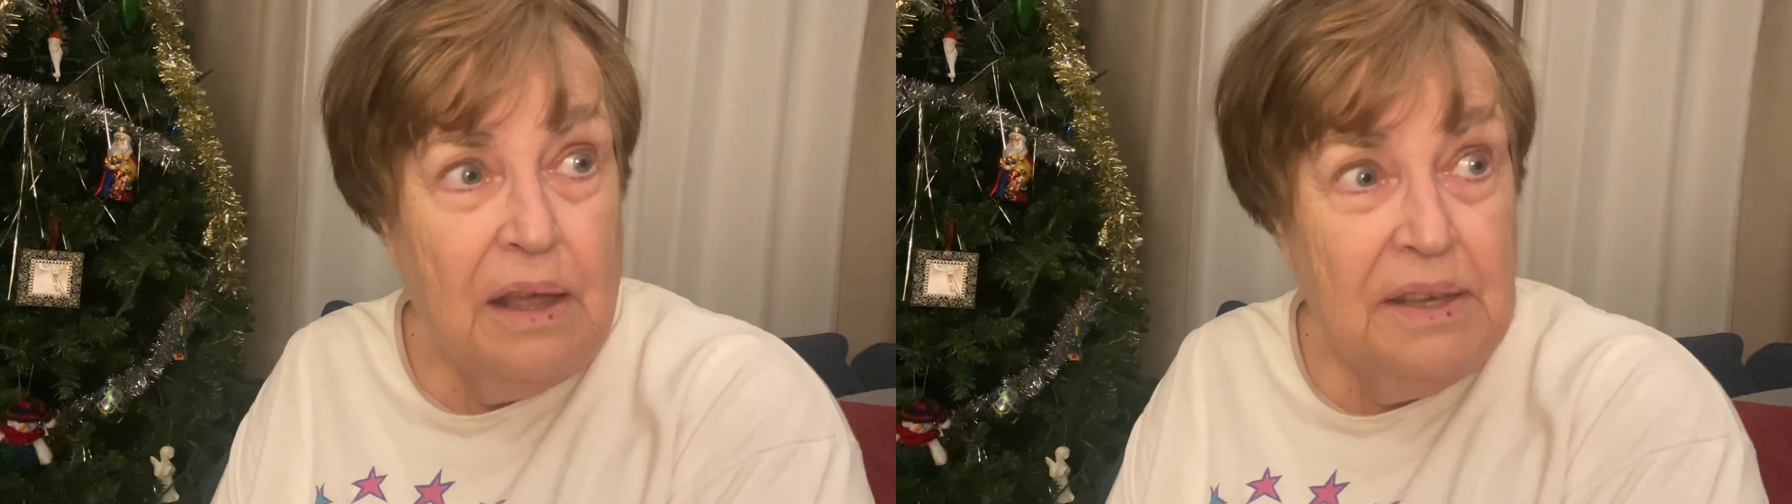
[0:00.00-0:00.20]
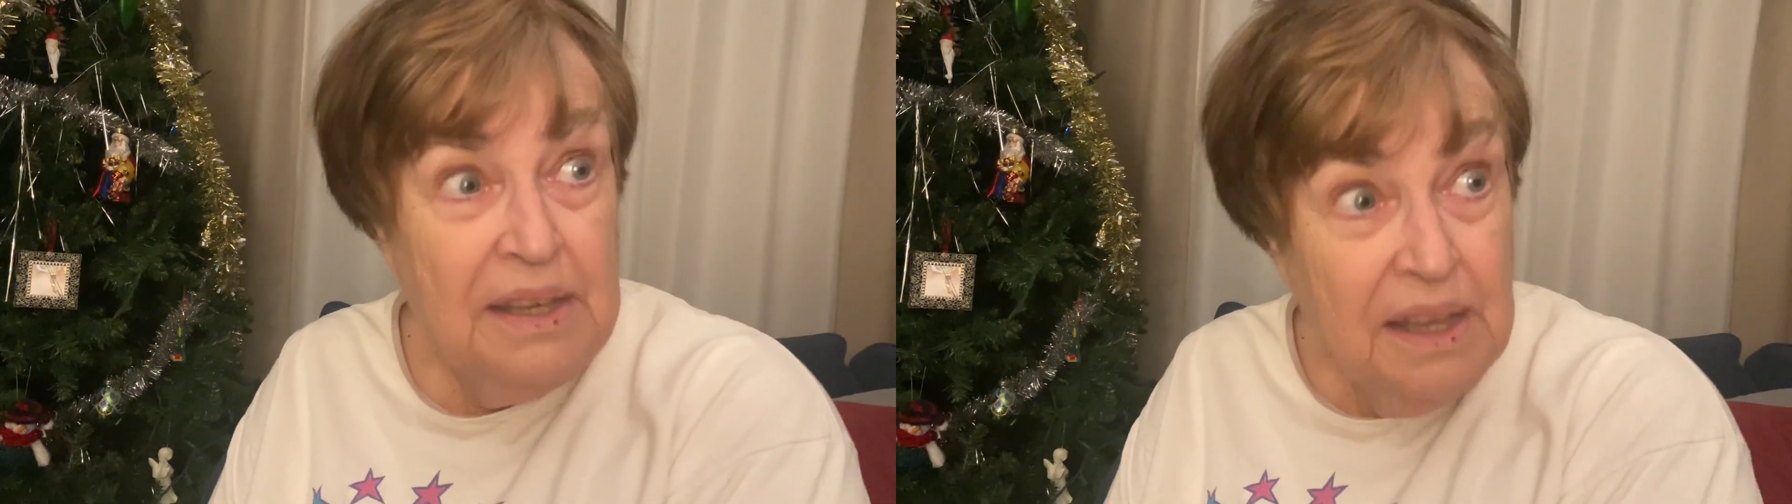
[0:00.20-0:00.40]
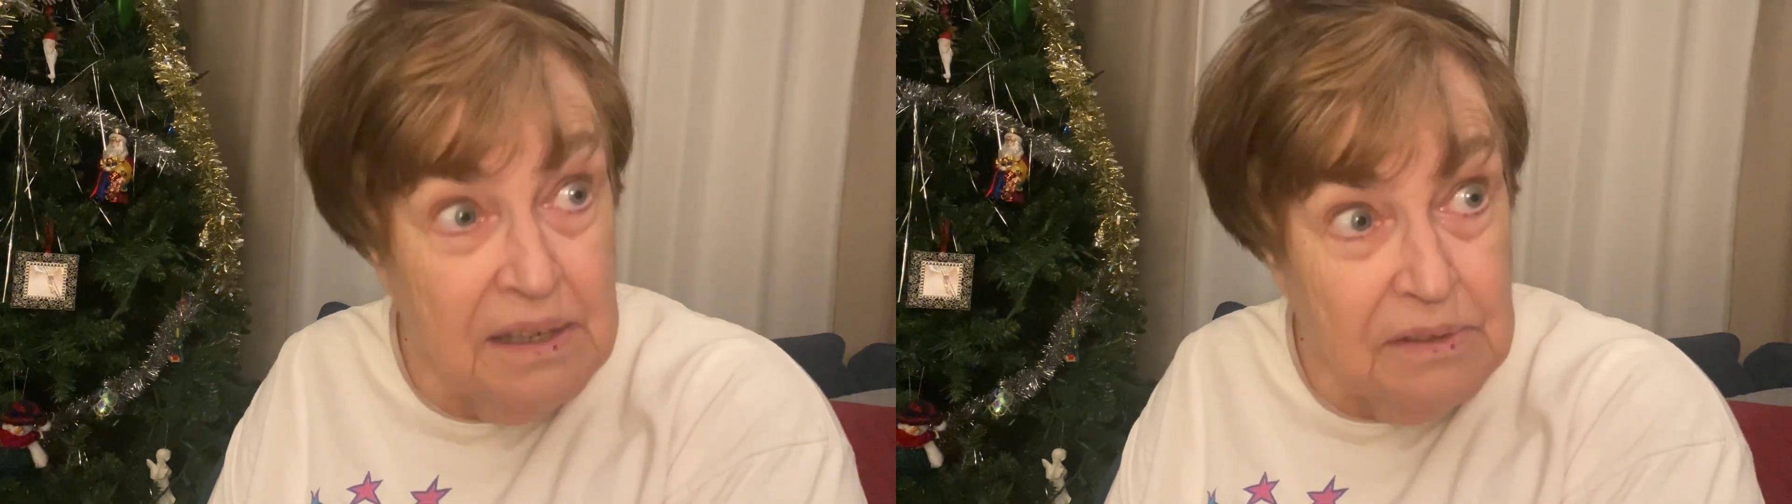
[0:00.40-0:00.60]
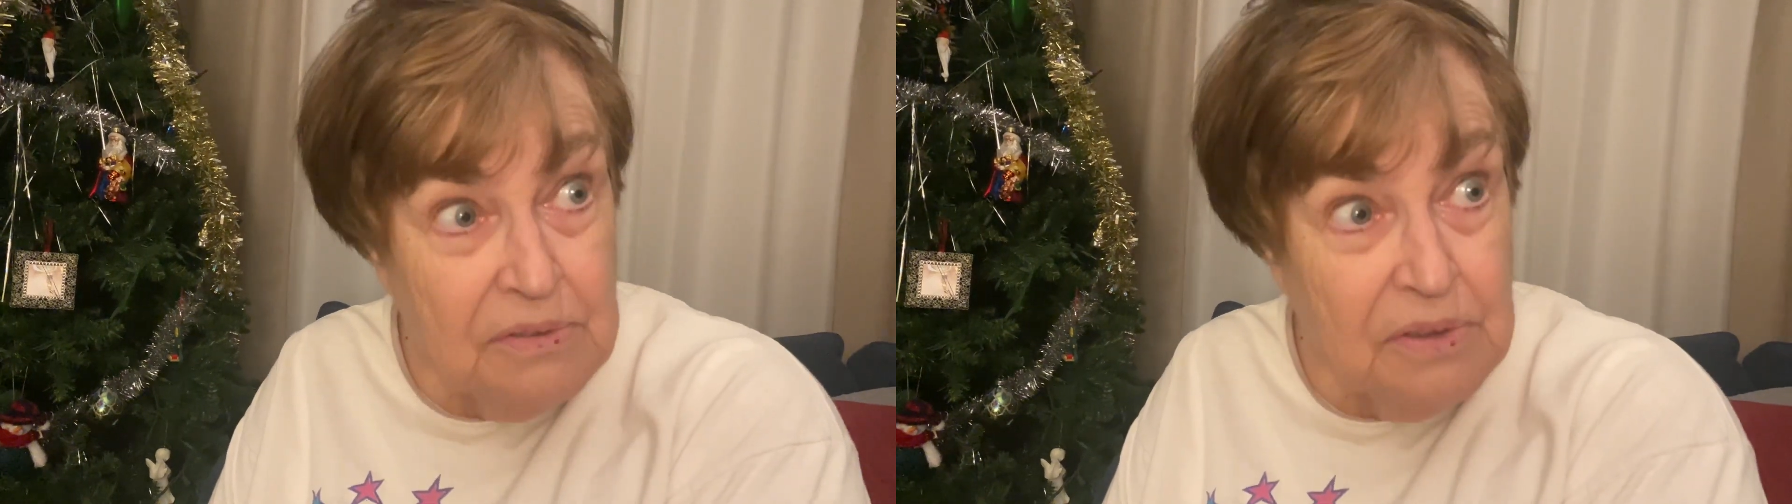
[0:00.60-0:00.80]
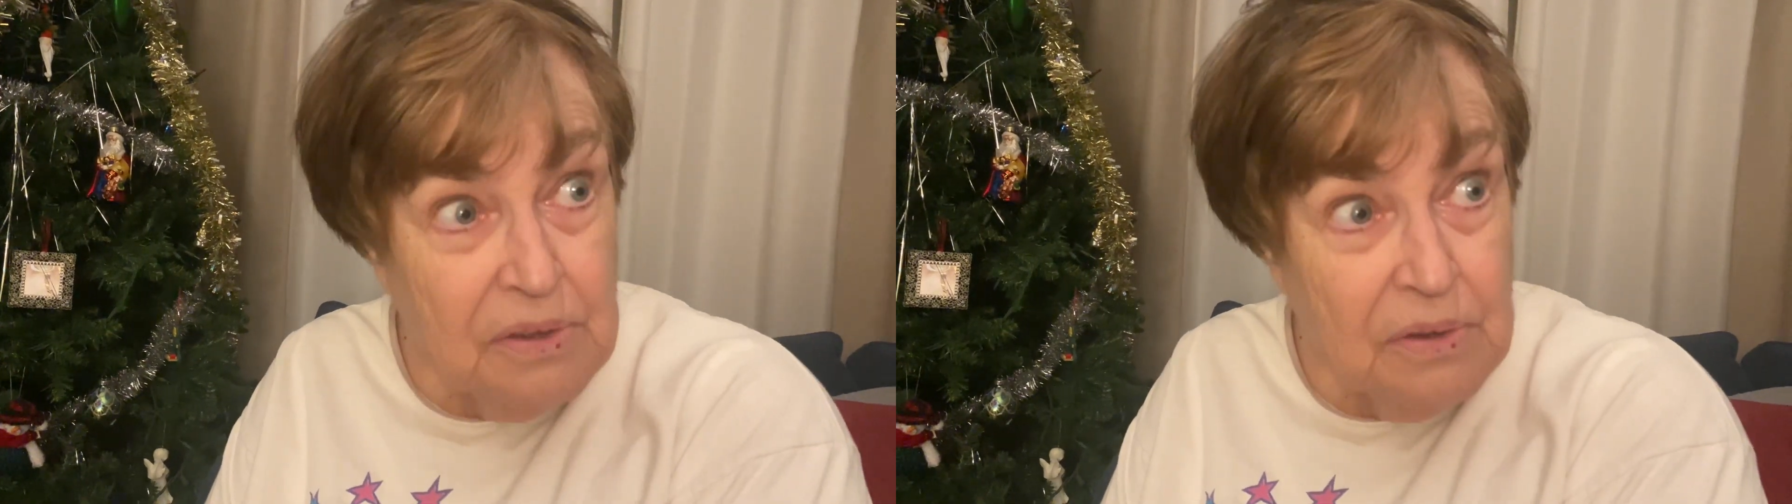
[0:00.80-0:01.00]
None of
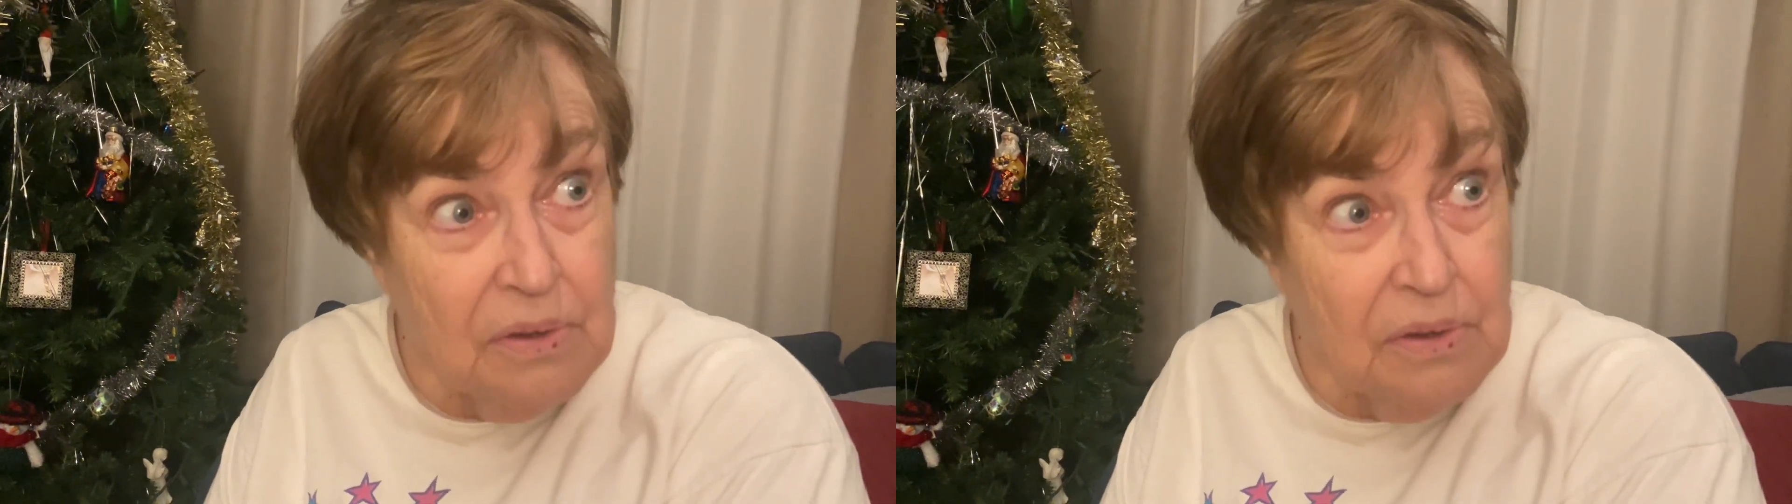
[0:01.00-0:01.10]
you.